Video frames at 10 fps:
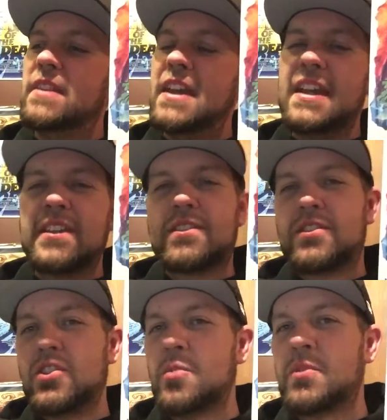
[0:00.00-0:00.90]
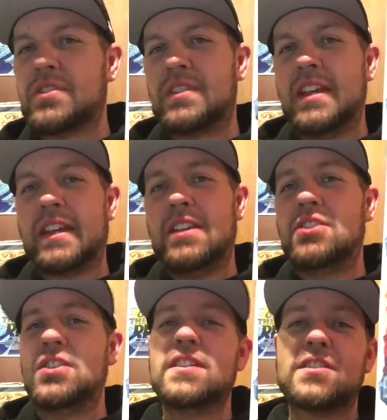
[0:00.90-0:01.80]
He gets super sick. He
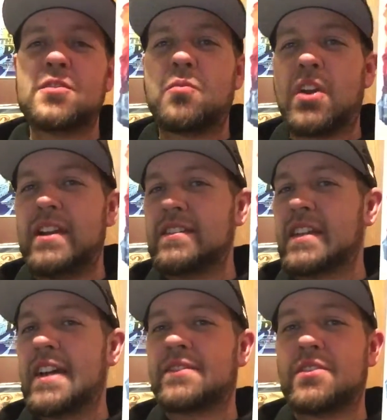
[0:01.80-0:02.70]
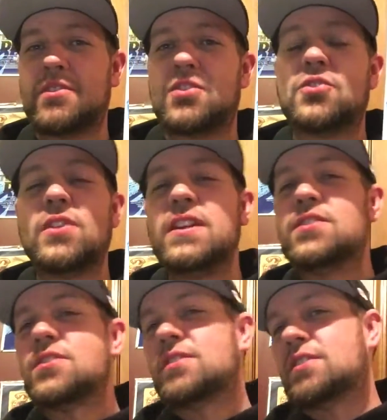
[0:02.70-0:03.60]
shits his brains out. There's this
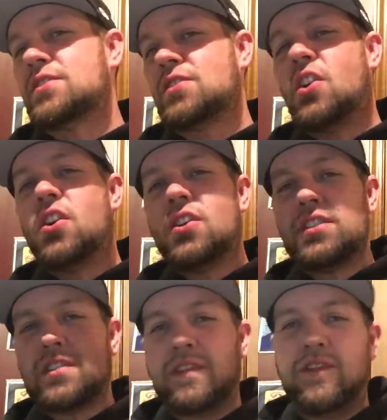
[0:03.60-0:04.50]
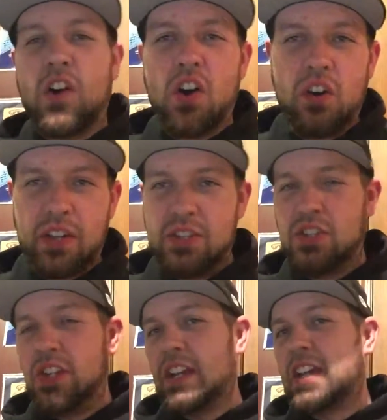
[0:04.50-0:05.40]
creature. There's all this fog and
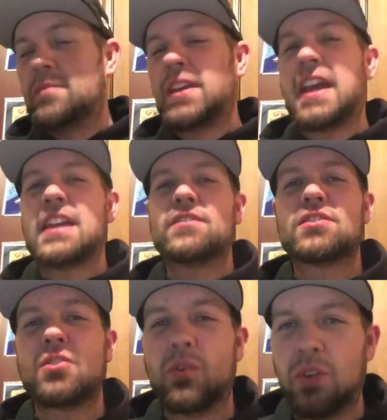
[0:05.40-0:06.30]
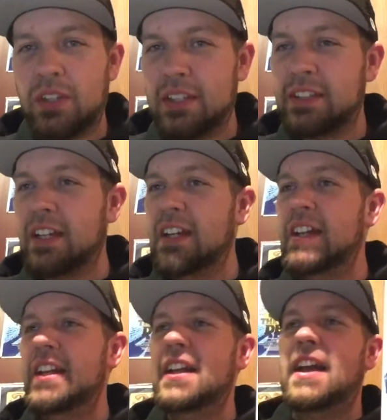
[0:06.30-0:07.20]
shit coming out of his toilet.
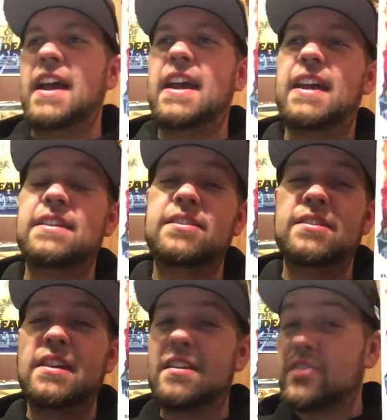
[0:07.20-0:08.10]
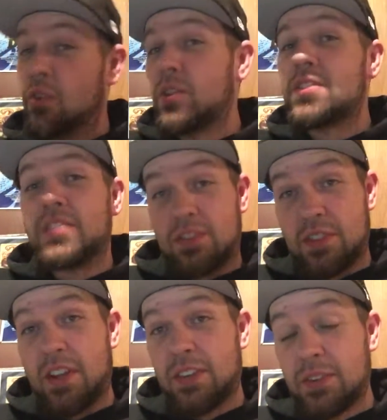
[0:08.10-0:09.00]
And, of course,
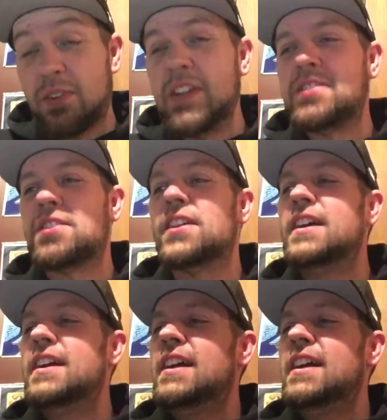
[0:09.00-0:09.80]
there's another creature.